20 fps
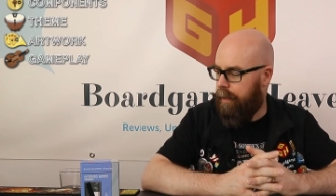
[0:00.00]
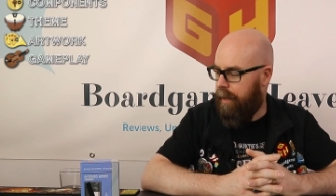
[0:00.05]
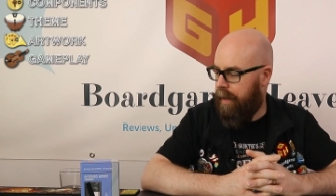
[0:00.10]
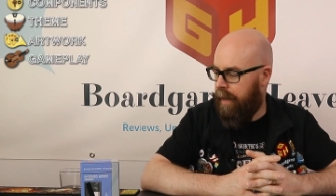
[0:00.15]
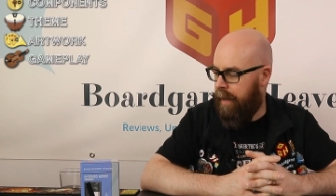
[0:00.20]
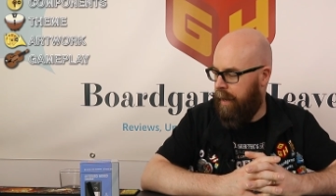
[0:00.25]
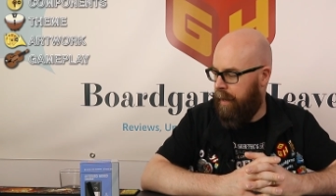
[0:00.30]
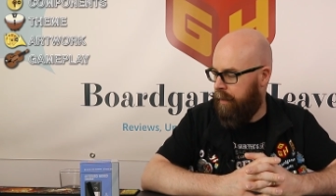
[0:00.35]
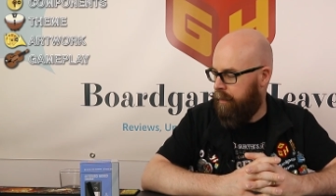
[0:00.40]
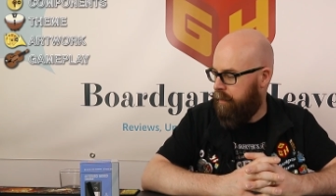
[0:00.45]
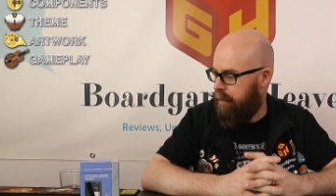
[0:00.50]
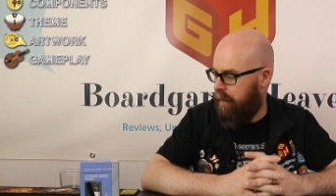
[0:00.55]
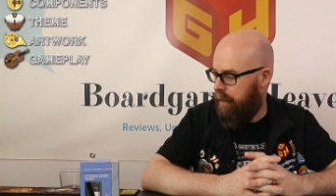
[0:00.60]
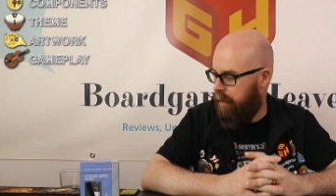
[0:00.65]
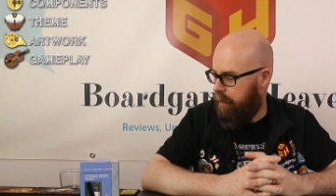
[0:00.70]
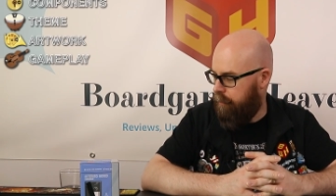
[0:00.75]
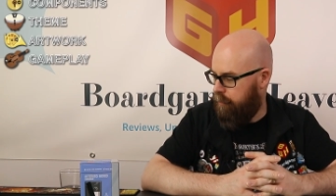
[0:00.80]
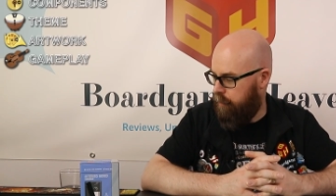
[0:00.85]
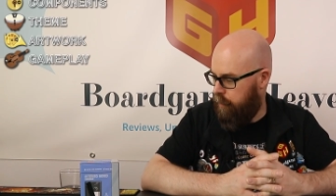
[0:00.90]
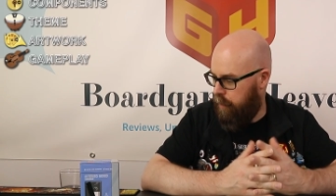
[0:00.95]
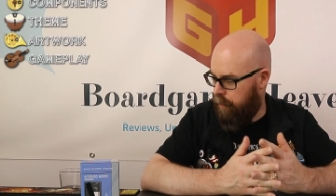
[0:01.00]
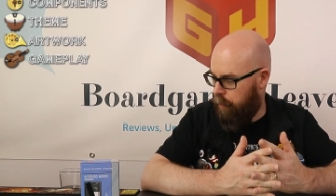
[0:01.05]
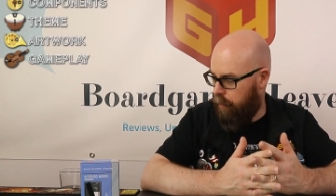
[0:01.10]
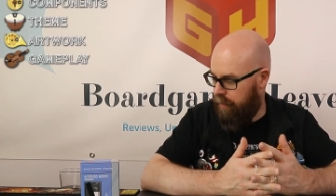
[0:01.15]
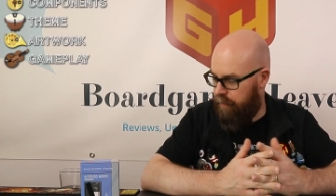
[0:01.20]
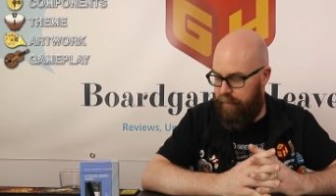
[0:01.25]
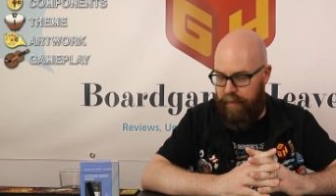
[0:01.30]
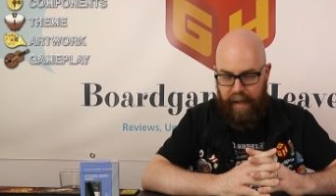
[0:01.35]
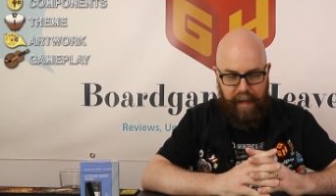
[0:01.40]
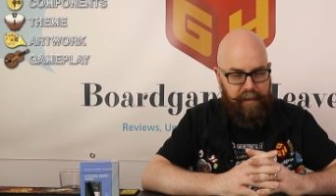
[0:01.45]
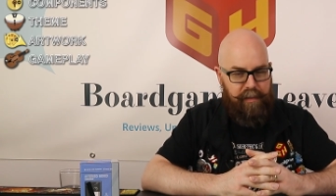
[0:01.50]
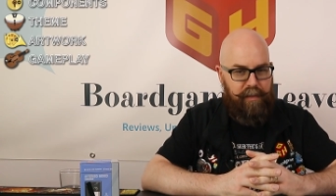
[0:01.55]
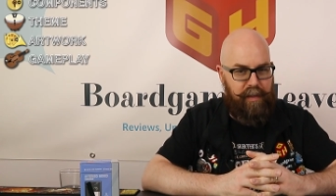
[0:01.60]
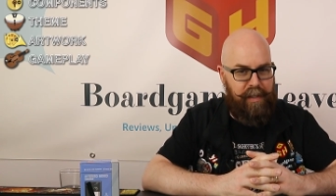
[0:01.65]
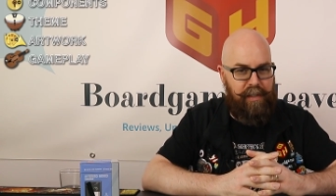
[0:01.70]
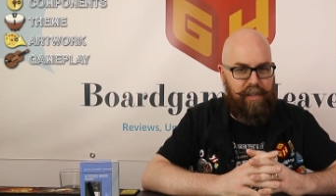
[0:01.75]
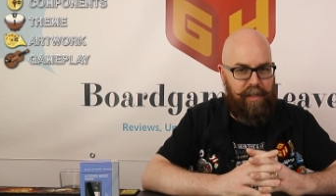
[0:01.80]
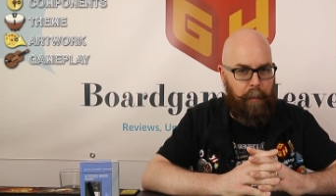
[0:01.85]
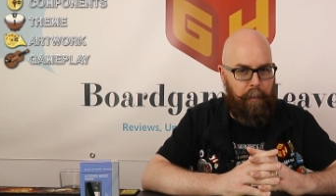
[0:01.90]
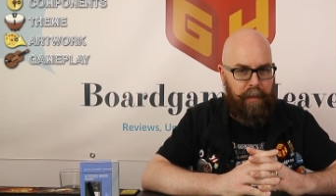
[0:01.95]
and you know, if that
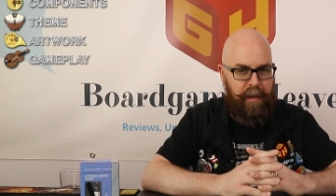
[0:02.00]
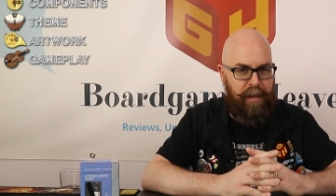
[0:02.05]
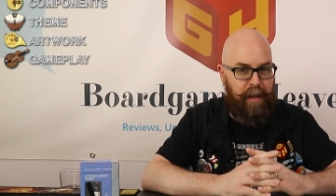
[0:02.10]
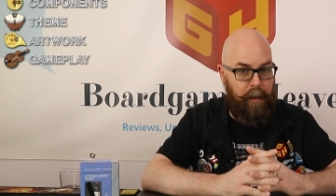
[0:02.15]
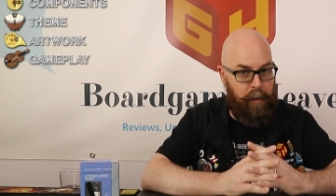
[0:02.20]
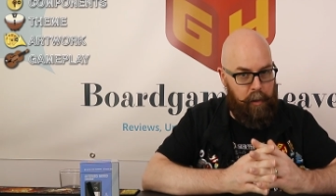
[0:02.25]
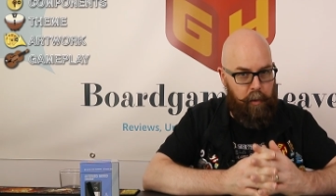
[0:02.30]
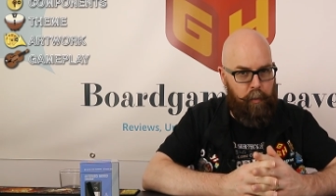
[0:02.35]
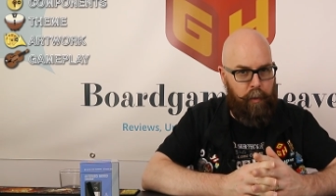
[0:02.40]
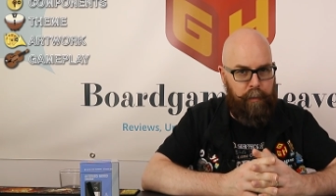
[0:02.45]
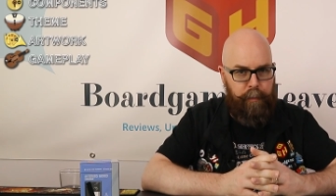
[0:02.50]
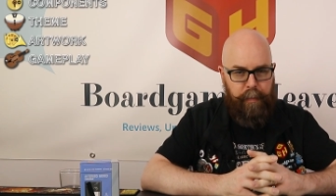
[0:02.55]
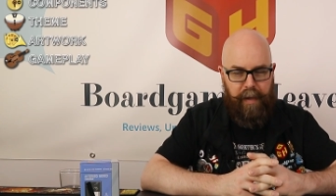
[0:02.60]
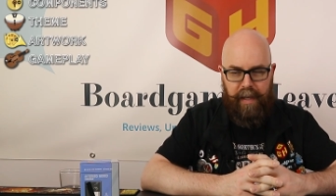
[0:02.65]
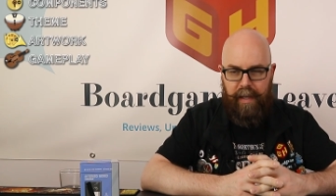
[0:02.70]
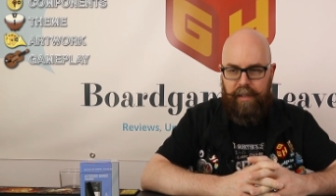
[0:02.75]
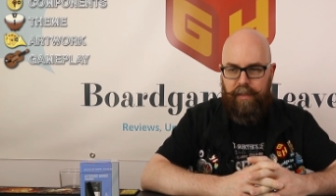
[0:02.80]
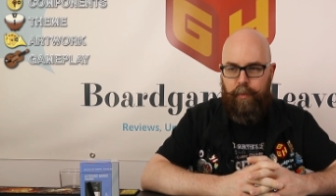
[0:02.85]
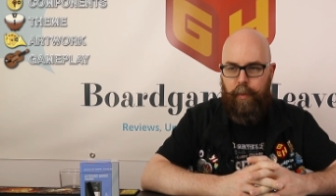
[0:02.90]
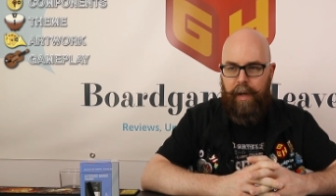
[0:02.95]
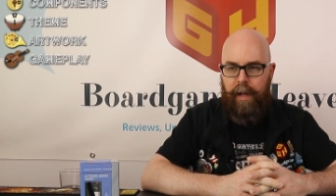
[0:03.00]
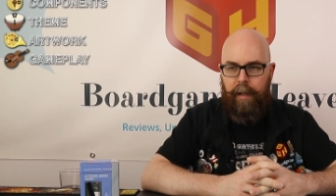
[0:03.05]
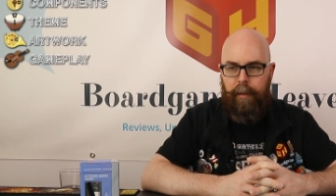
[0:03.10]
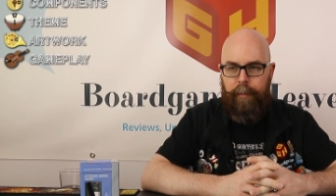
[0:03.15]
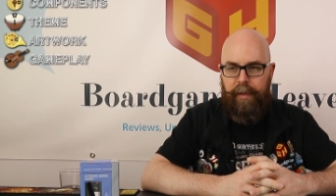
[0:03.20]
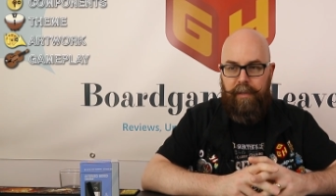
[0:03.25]
is something that you would pick as well,